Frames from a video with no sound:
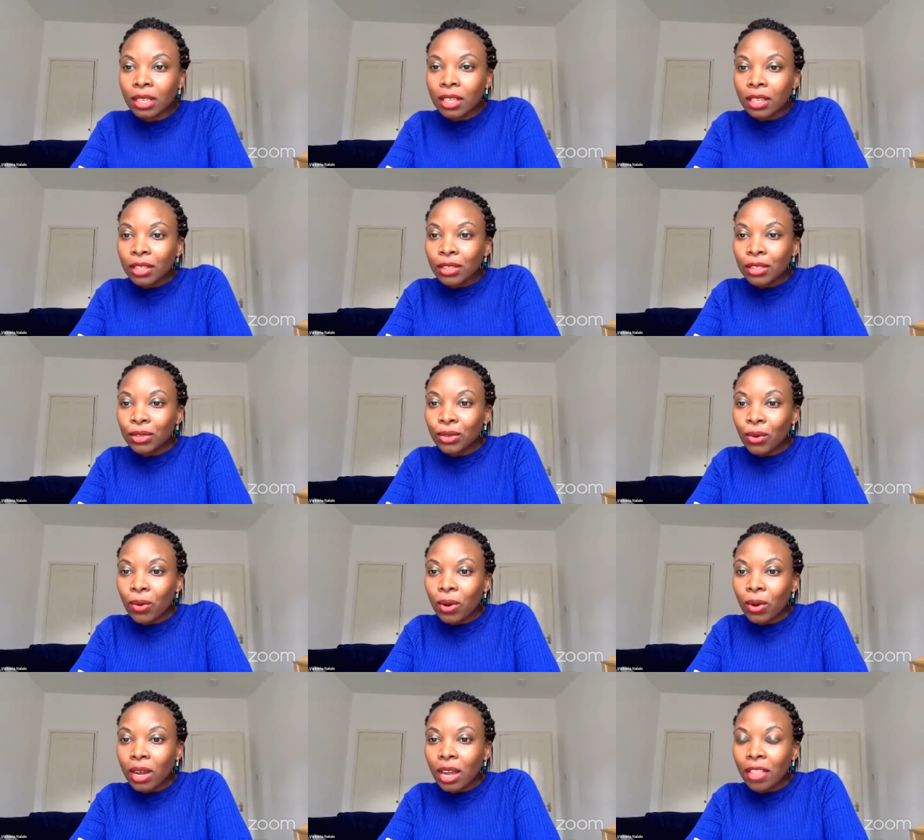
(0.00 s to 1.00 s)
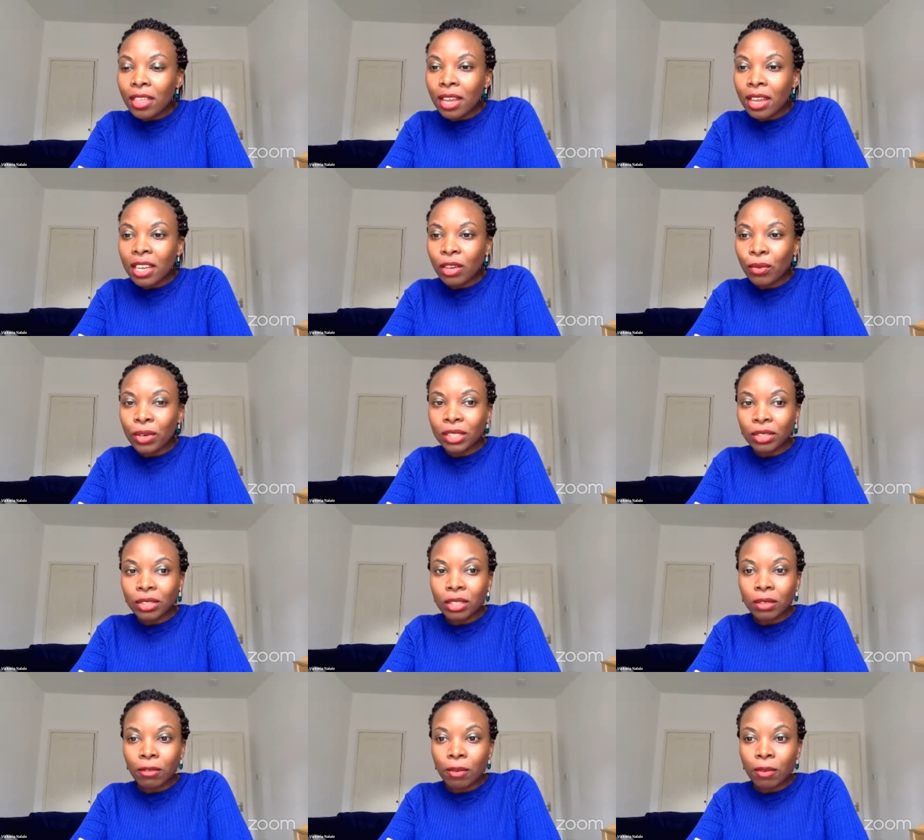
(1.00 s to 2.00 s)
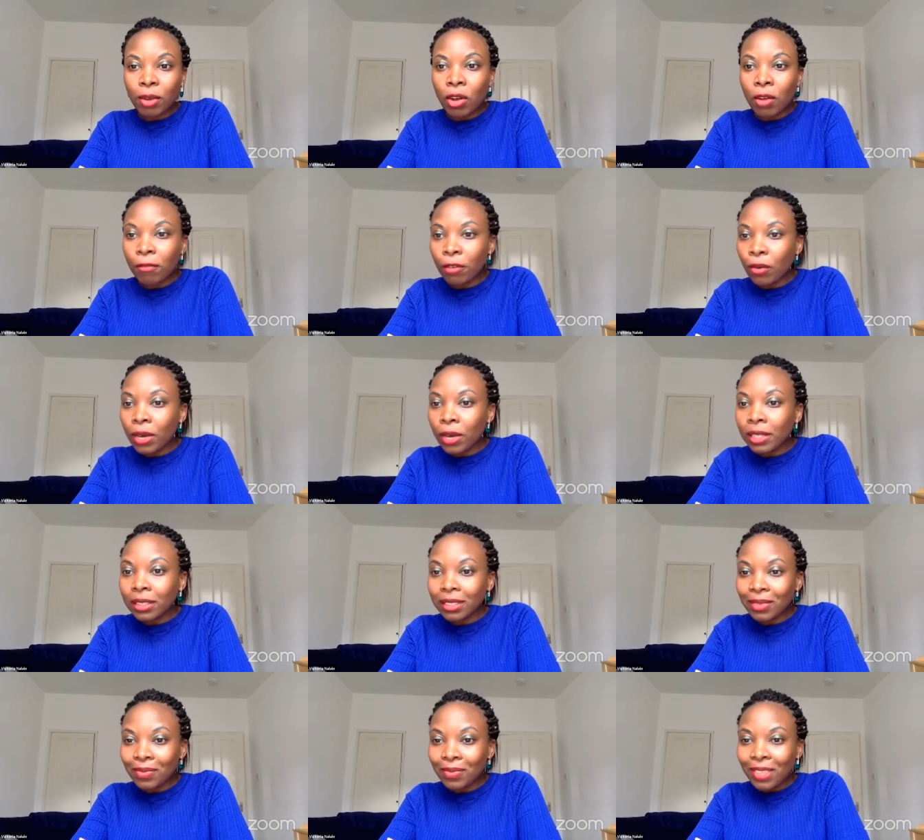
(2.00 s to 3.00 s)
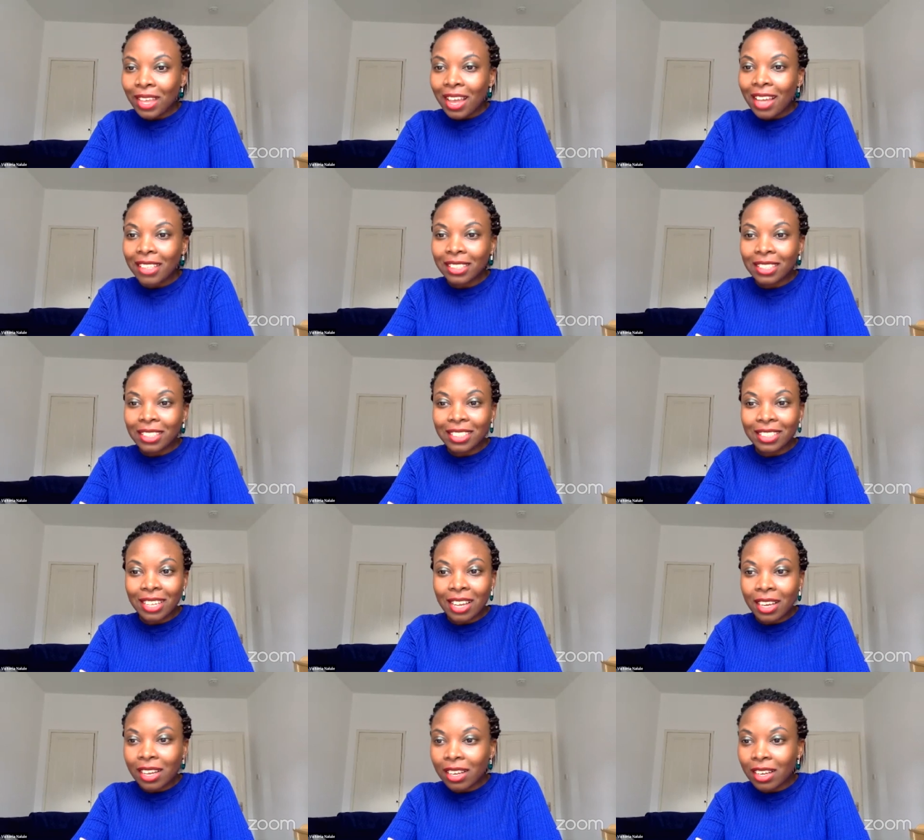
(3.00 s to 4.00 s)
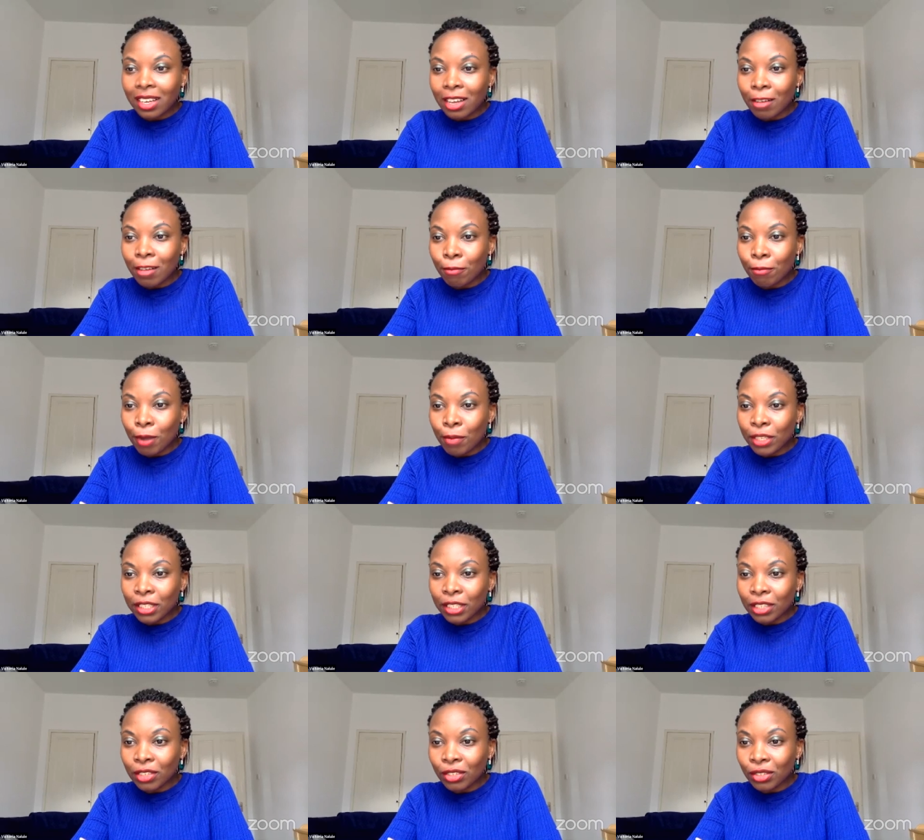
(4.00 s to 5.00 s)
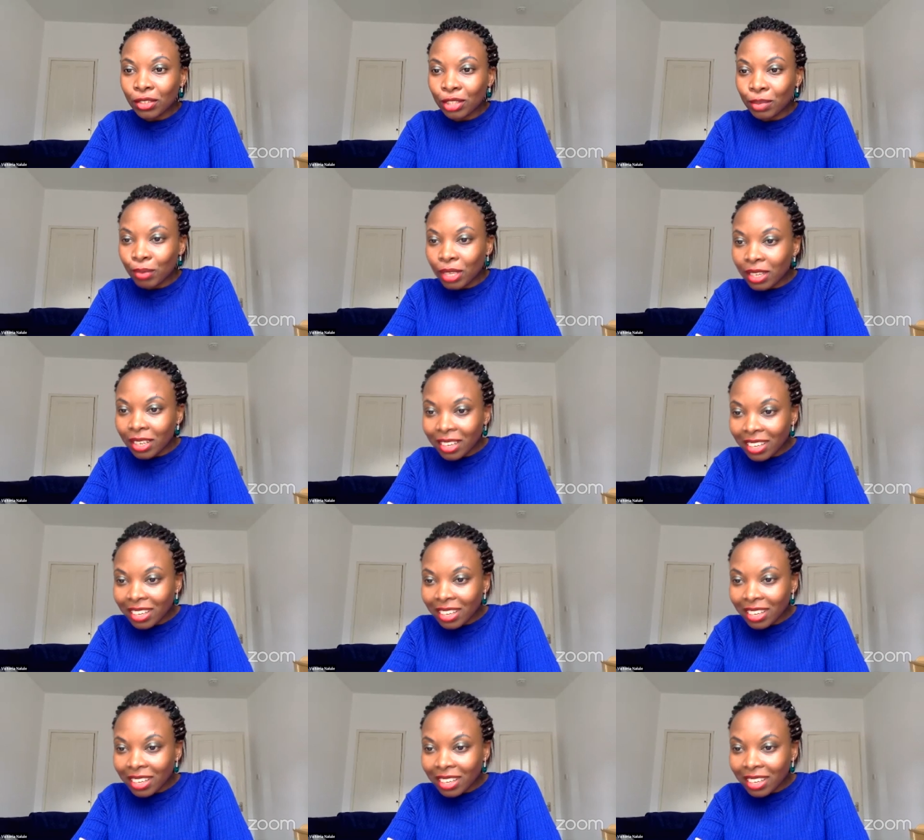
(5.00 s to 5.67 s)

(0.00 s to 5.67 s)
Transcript: So are there any questions from our viewers? I see Zach, I've permitted you to speak.